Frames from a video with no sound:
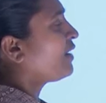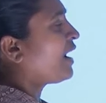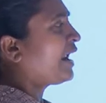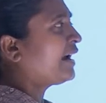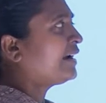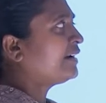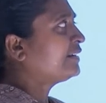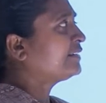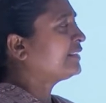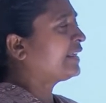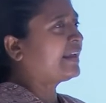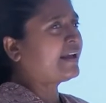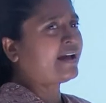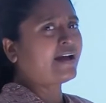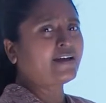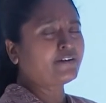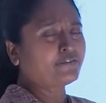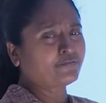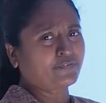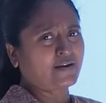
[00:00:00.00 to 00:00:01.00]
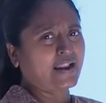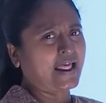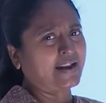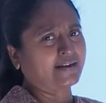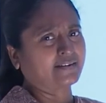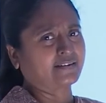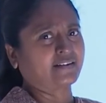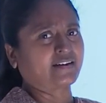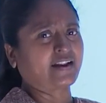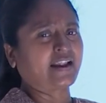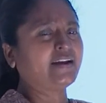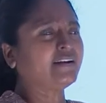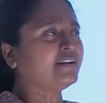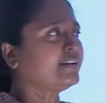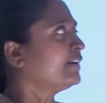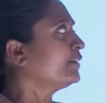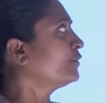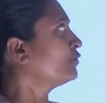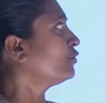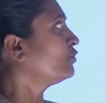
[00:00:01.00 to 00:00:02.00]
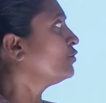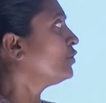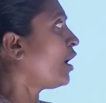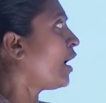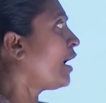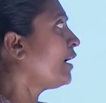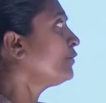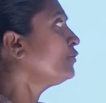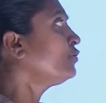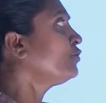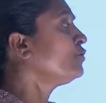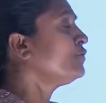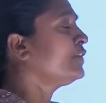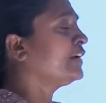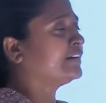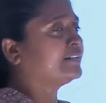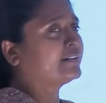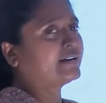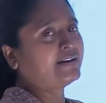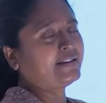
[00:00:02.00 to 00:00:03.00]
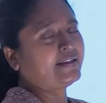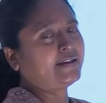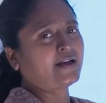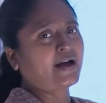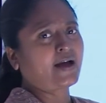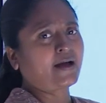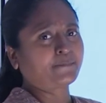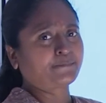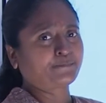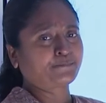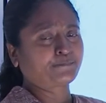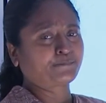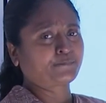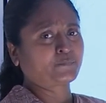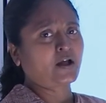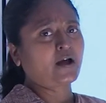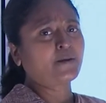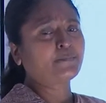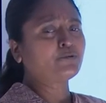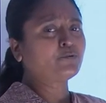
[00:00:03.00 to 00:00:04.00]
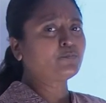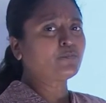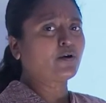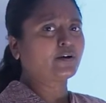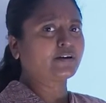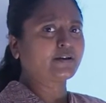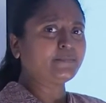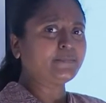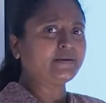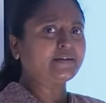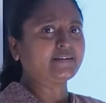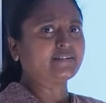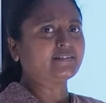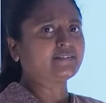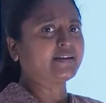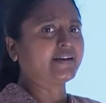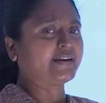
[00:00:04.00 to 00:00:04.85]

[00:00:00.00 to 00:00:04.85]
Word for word: and they are flat right. So dorsoventrally top to bottom it is